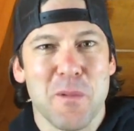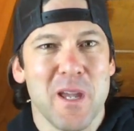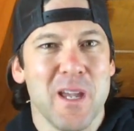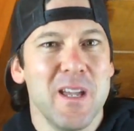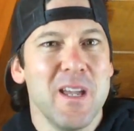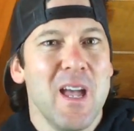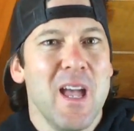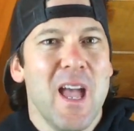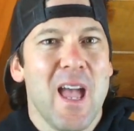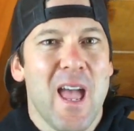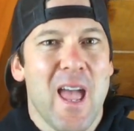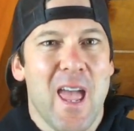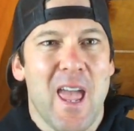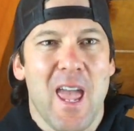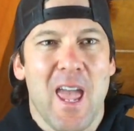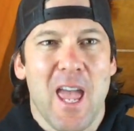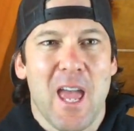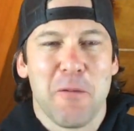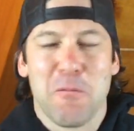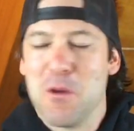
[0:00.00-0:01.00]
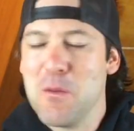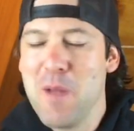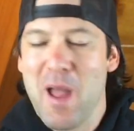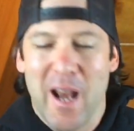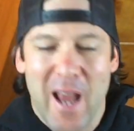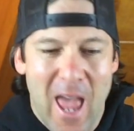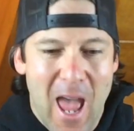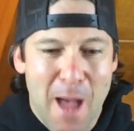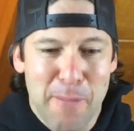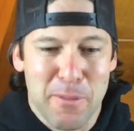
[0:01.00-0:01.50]
me, and we
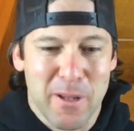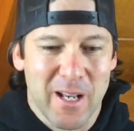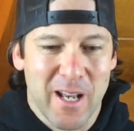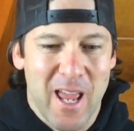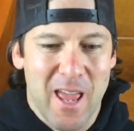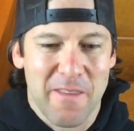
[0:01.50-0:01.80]
made it happen.